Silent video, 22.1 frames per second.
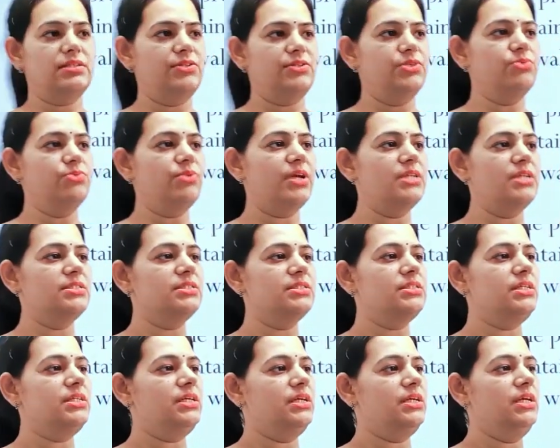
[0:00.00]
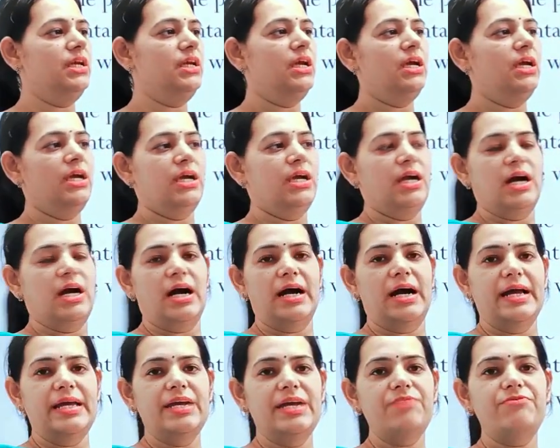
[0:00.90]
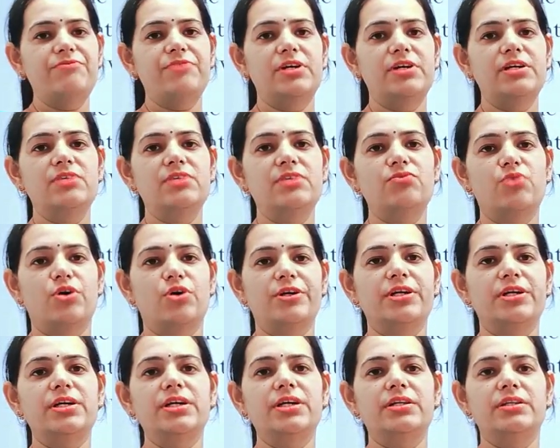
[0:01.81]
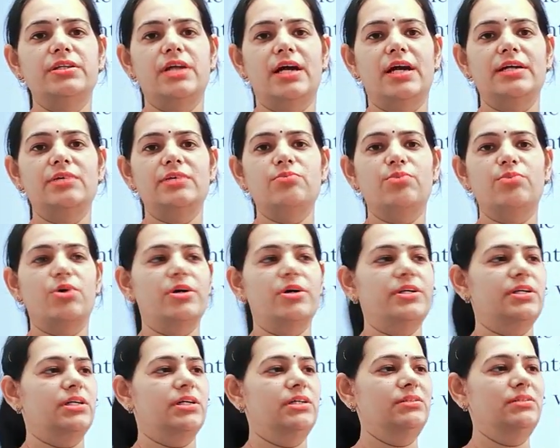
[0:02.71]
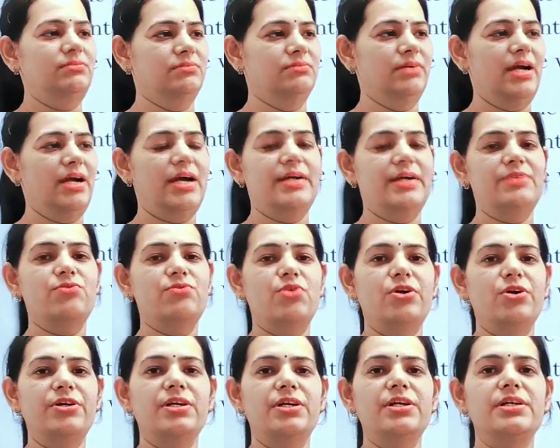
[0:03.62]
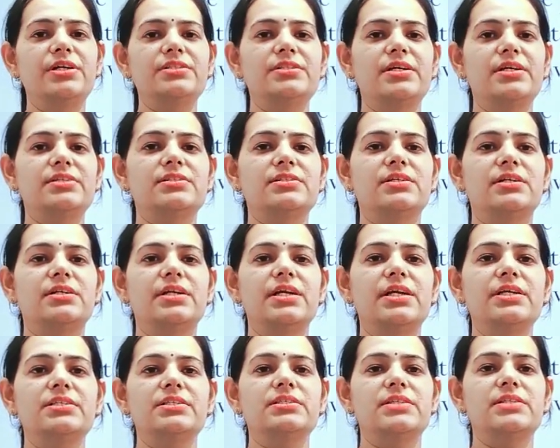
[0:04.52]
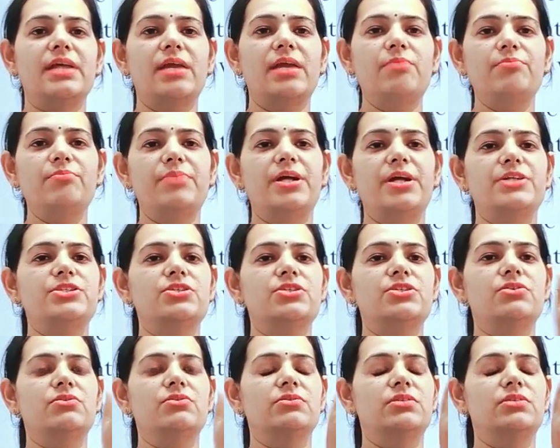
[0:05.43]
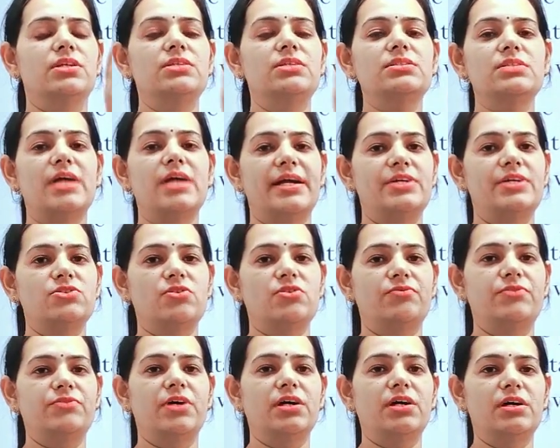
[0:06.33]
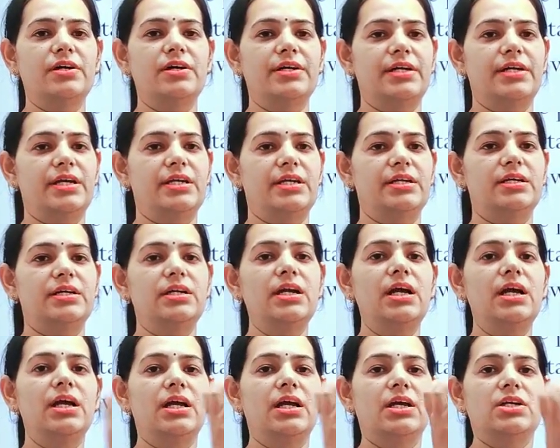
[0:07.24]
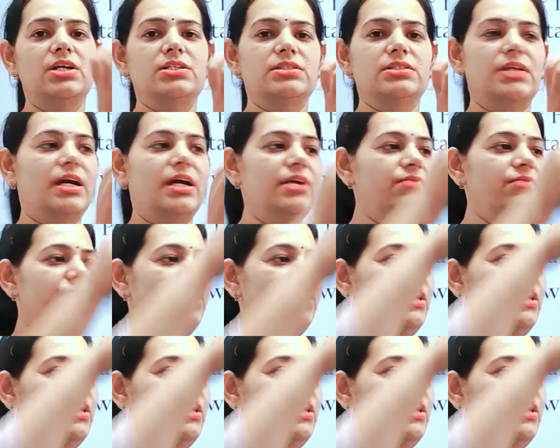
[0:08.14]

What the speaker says: you can see, I have filled water in that bottle, and water is exerting same pressure on this sides of the container. That we